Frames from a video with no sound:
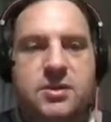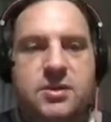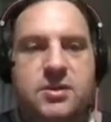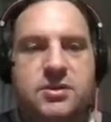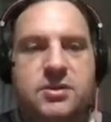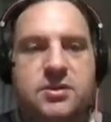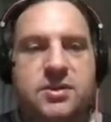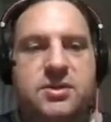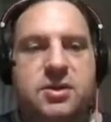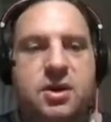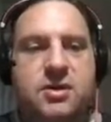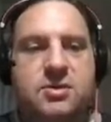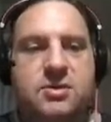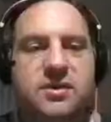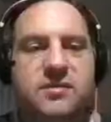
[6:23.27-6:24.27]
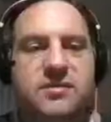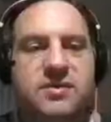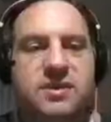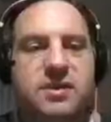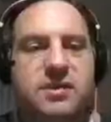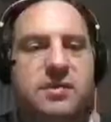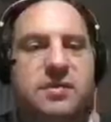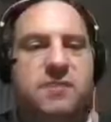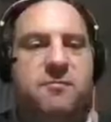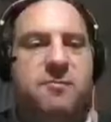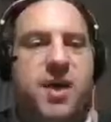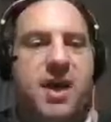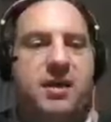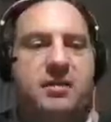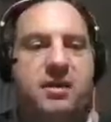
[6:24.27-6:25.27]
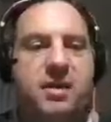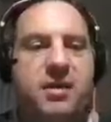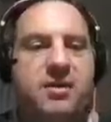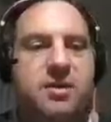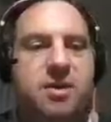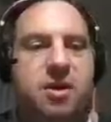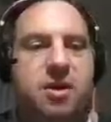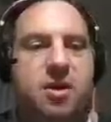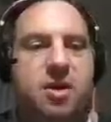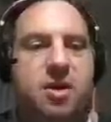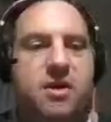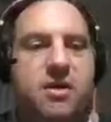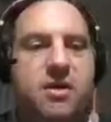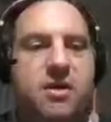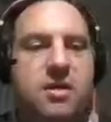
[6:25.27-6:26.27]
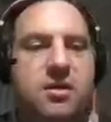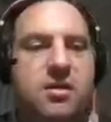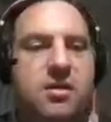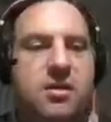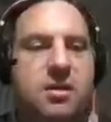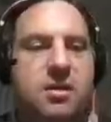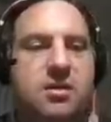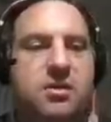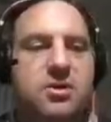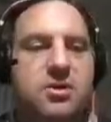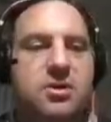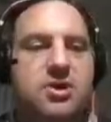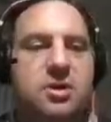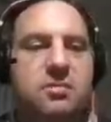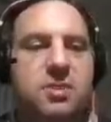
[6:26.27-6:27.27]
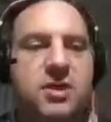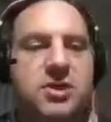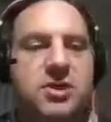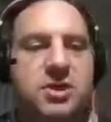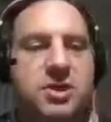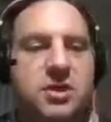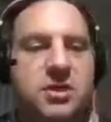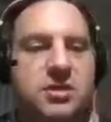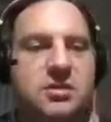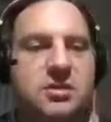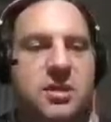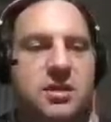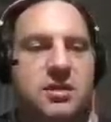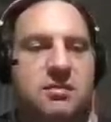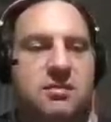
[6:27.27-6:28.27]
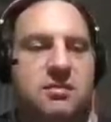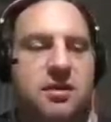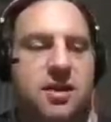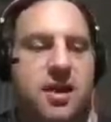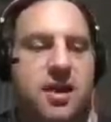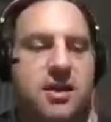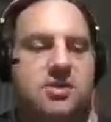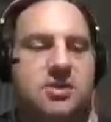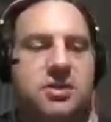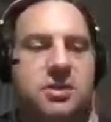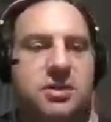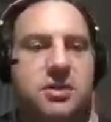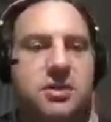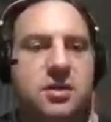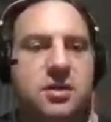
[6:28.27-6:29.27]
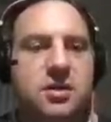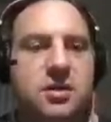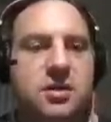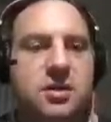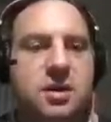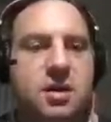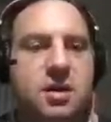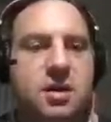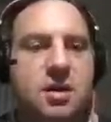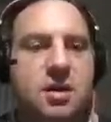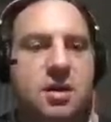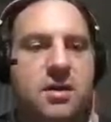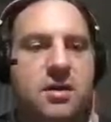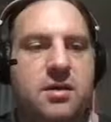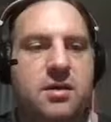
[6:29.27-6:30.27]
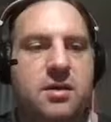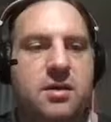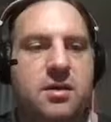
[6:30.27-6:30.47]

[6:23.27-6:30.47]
so this also gives a little bit of background on jumping genes and actually on,